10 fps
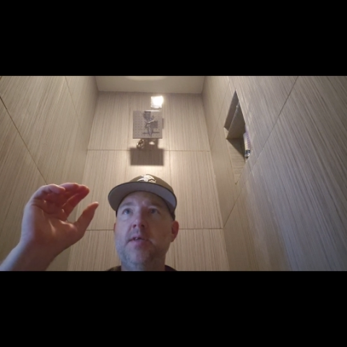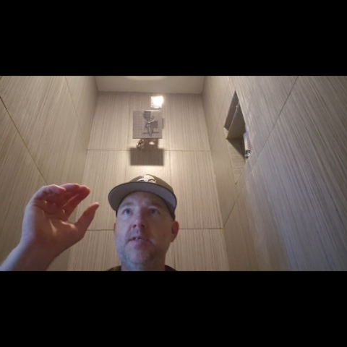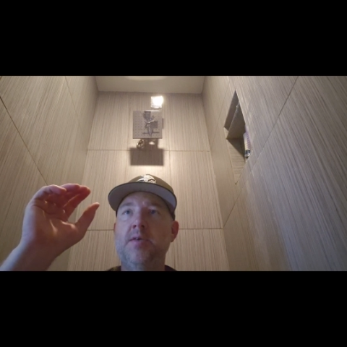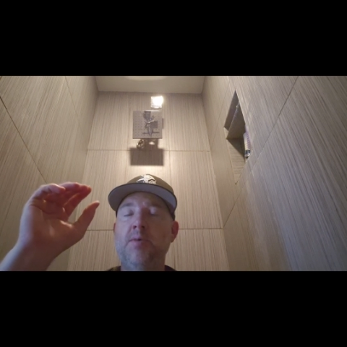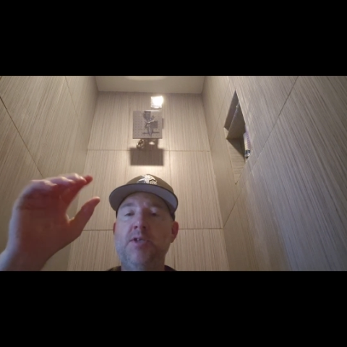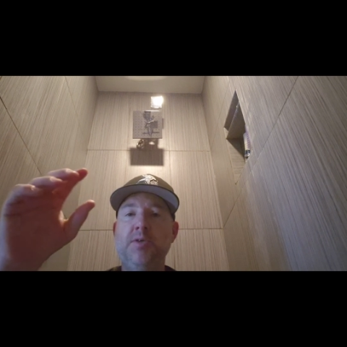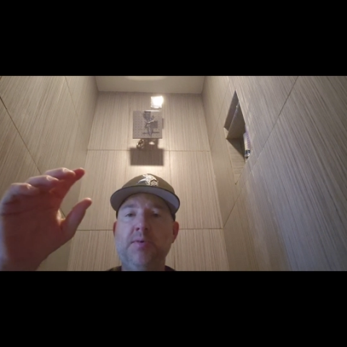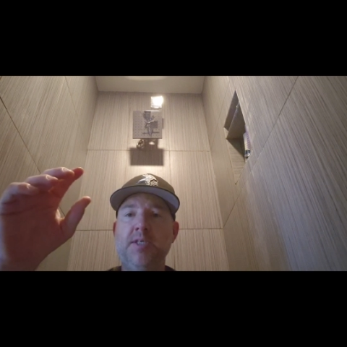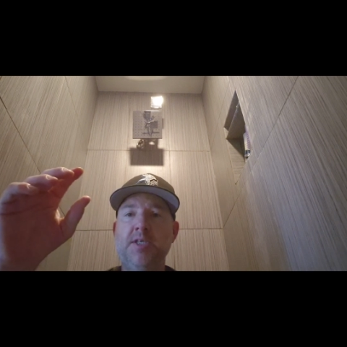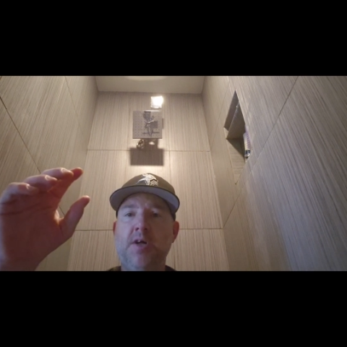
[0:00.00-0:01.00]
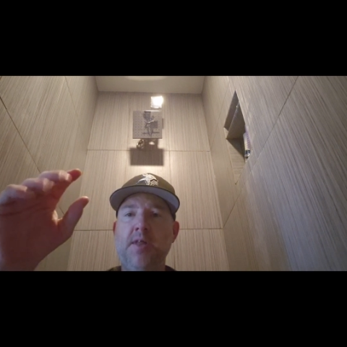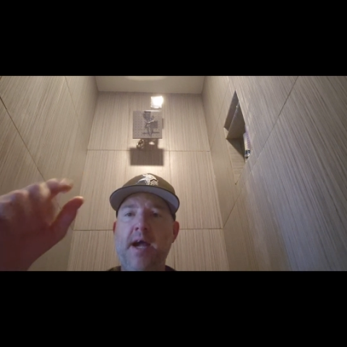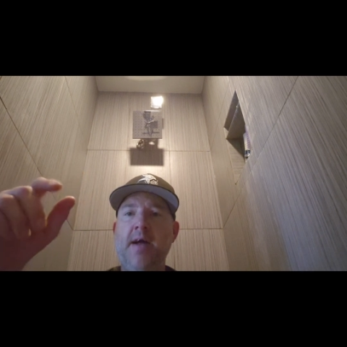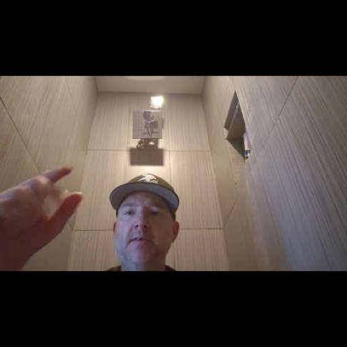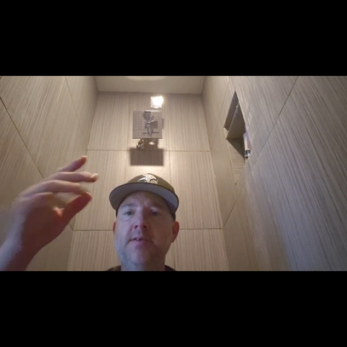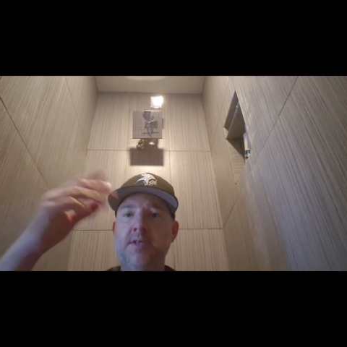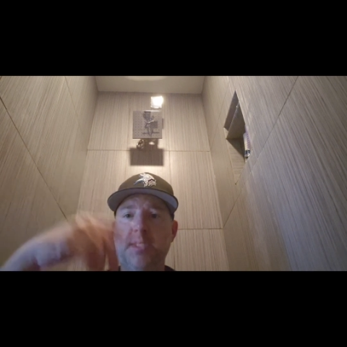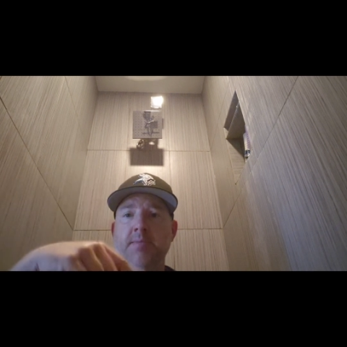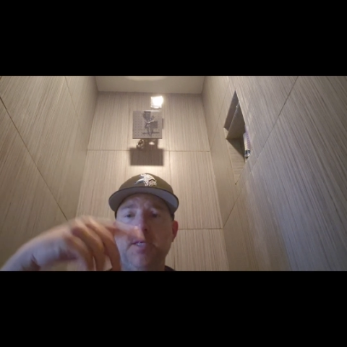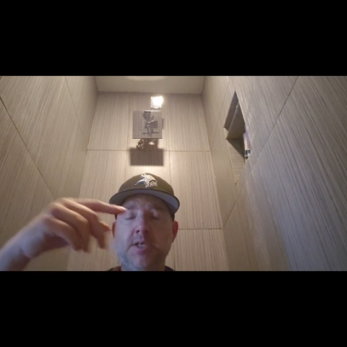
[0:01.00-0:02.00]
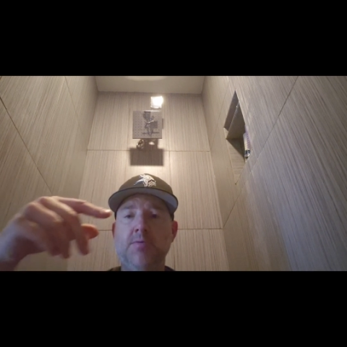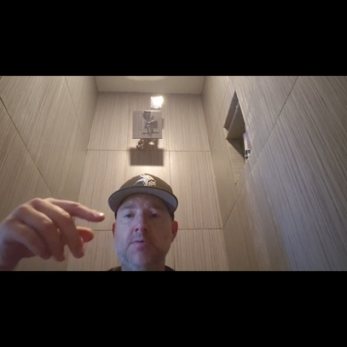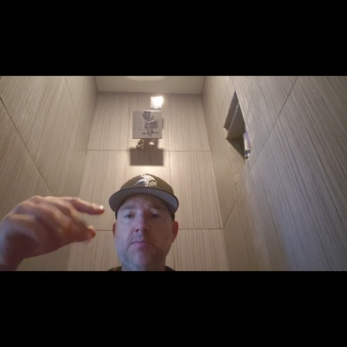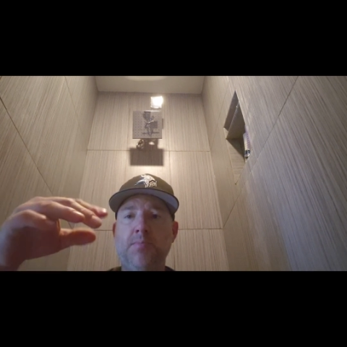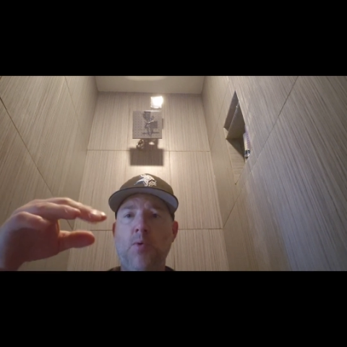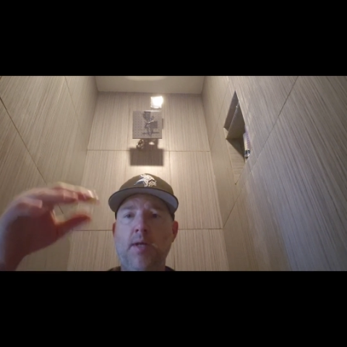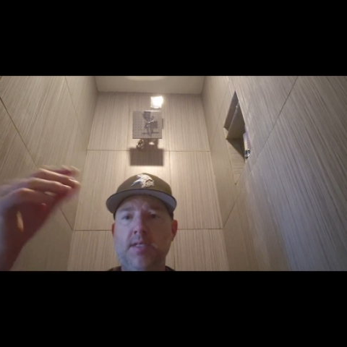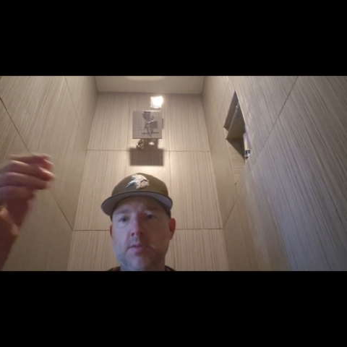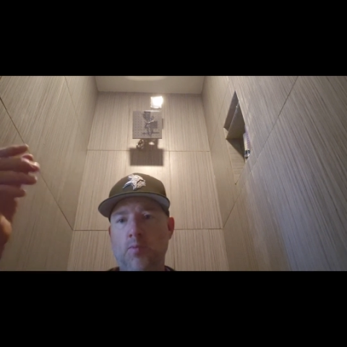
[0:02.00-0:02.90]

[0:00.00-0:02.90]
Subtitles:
So once you install that, there's going to be 2 points.